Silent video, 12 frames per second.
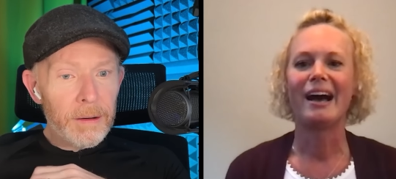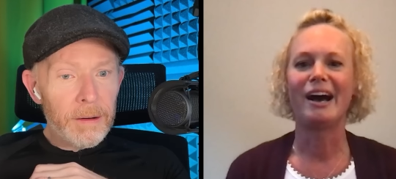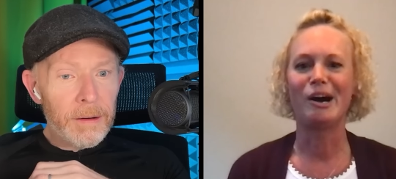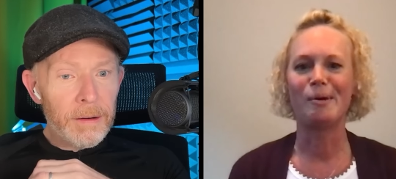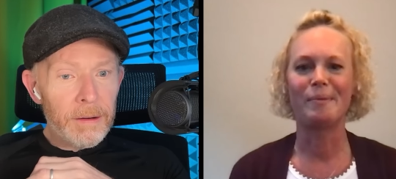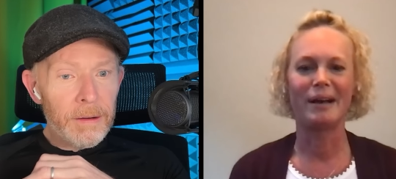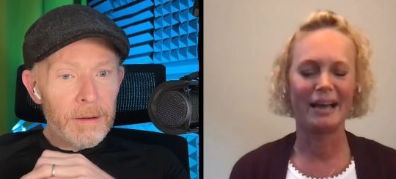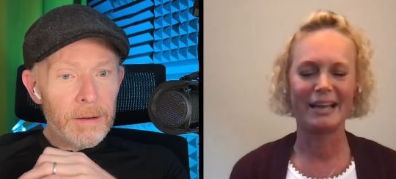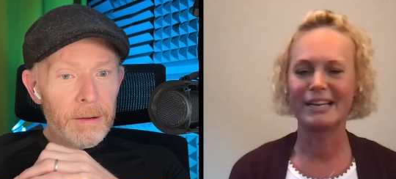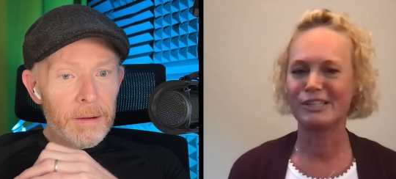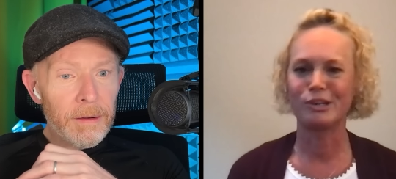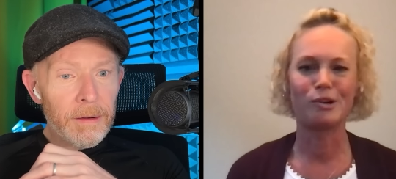Speaker 1: Um, I
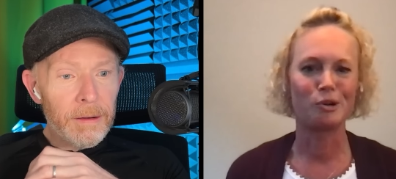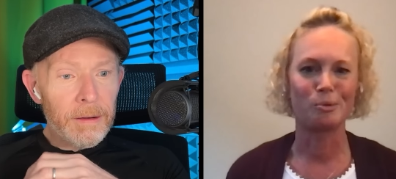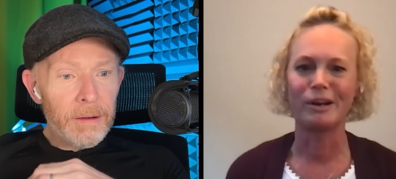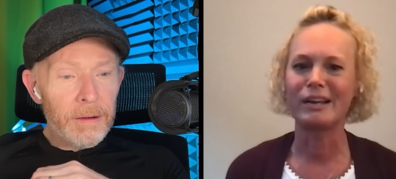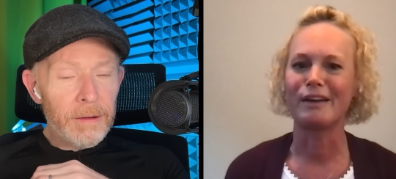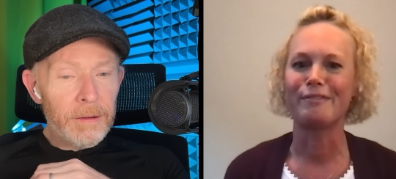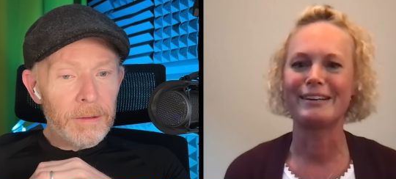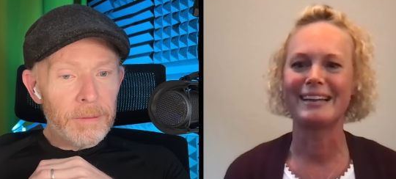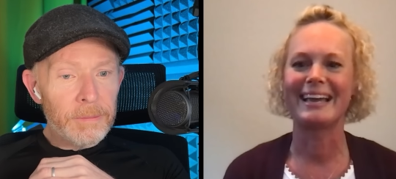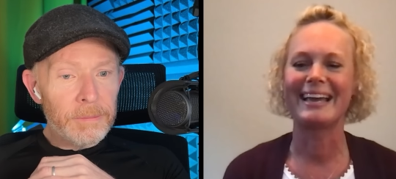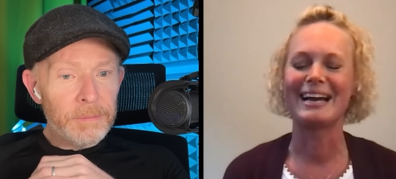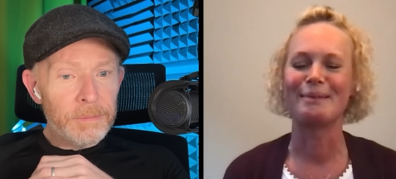get to go to work every
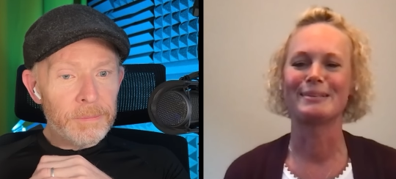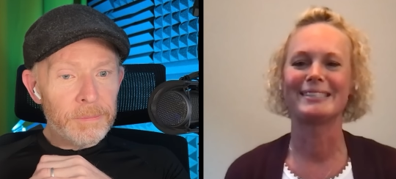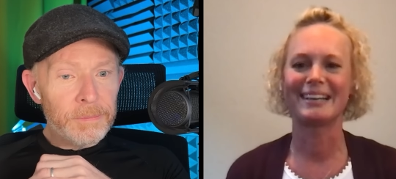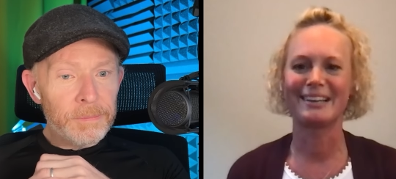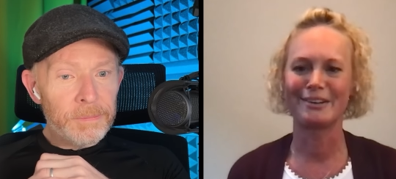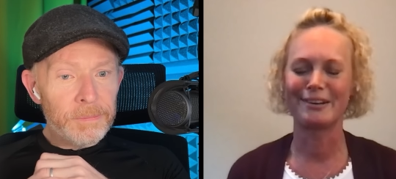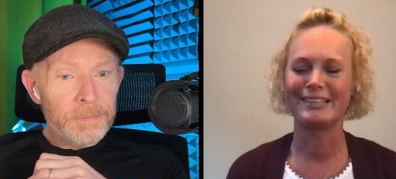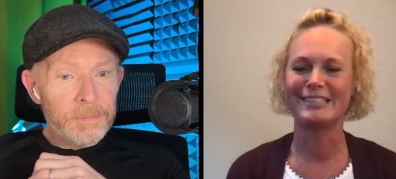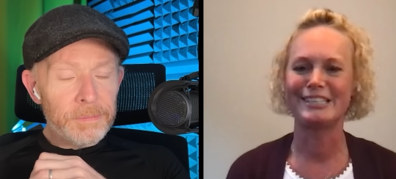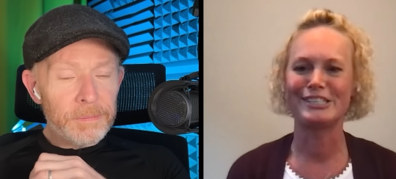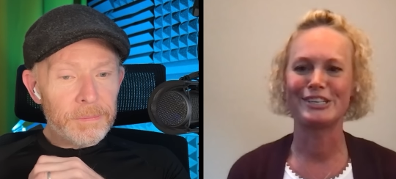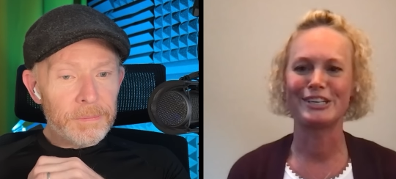day. I'm a second grade
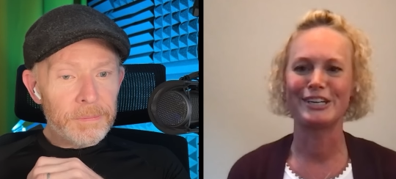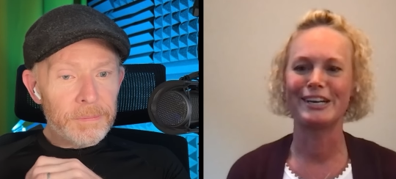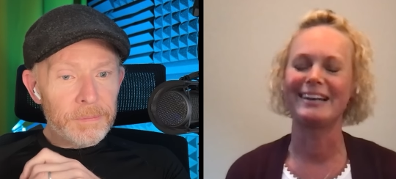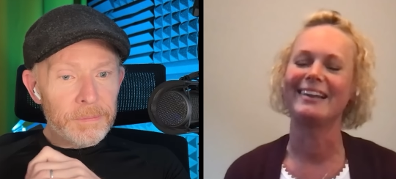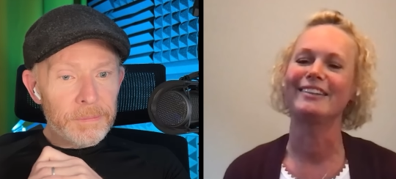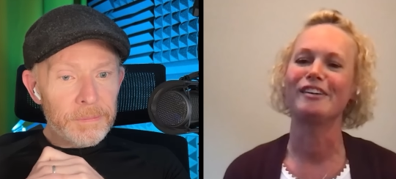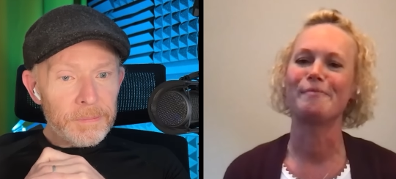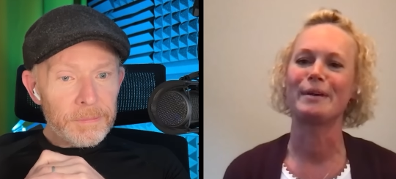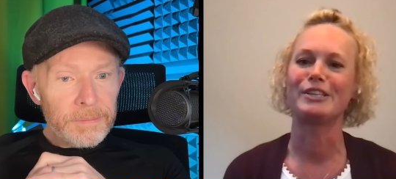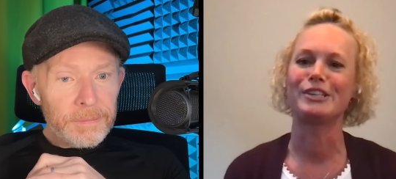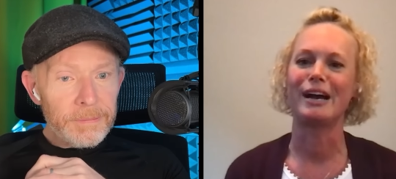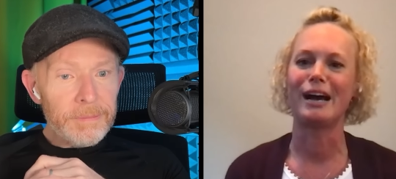teacher and I love
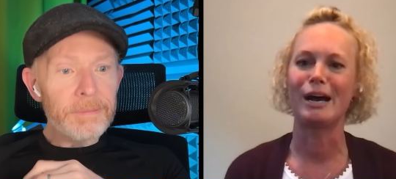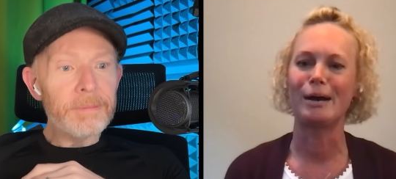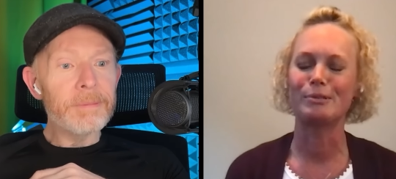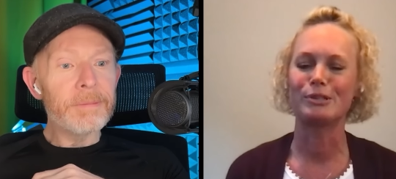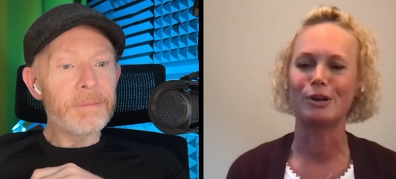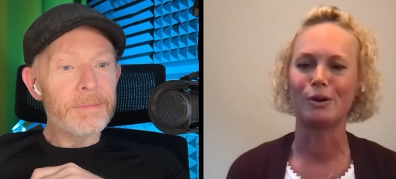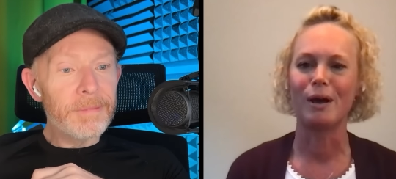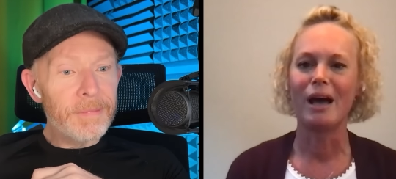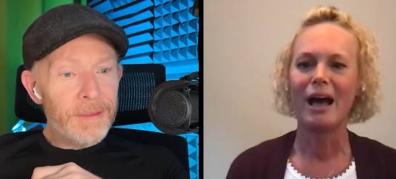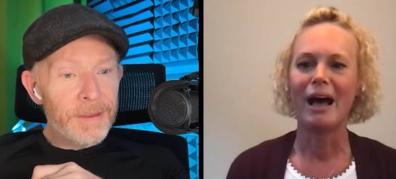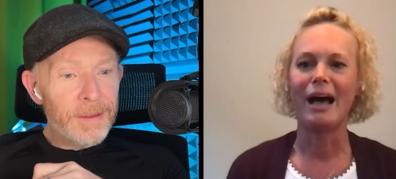my job. So